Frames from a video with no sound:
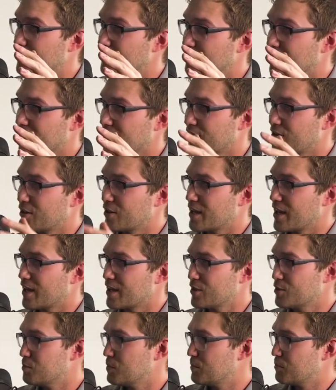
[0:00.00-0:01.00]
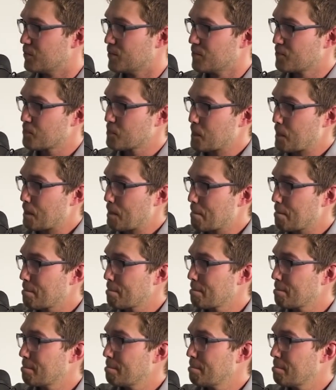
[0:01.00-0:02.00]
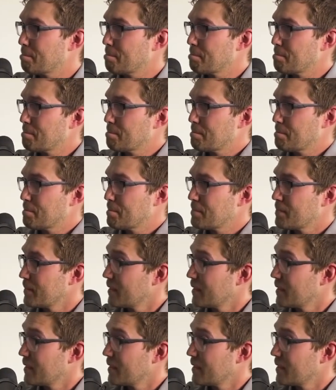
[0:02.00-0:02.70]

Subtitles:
It's like, oh yeah, that's the stories they all told, right?